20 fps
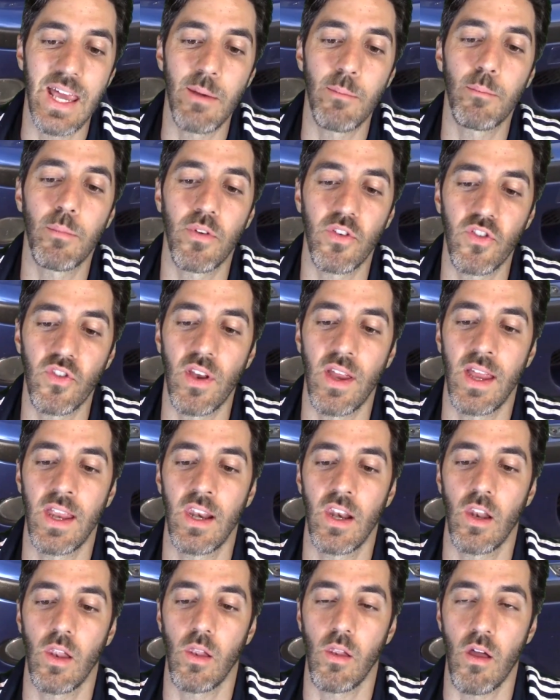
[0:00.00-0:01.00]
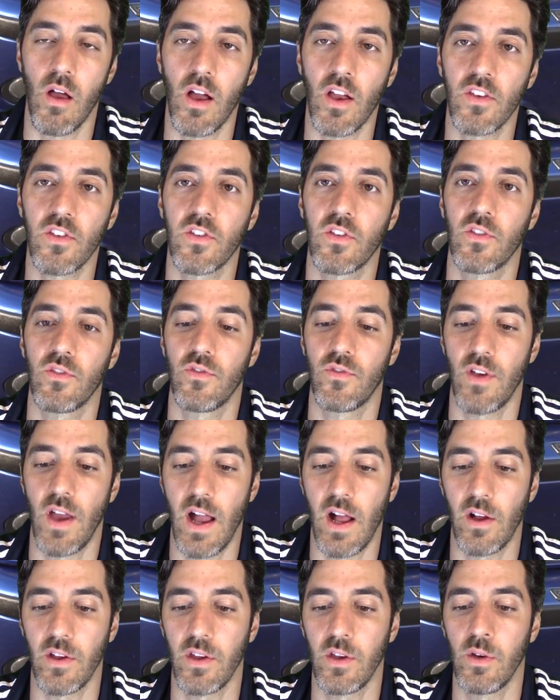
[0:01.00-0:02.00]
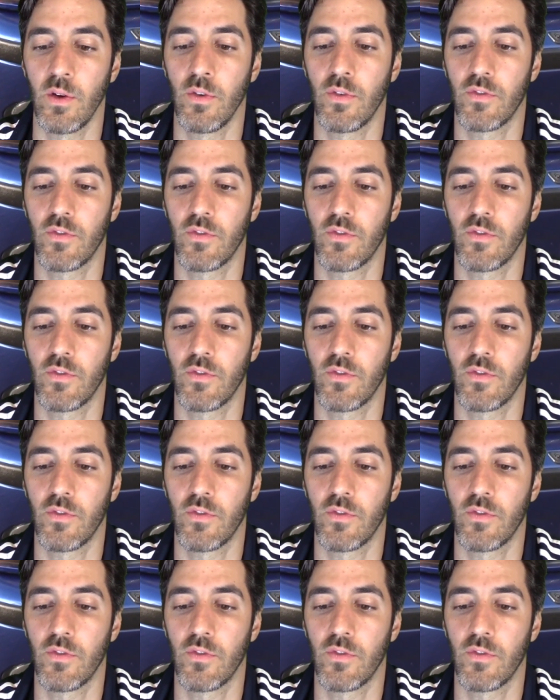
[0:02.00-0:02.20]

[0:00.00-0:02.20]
10% loss of value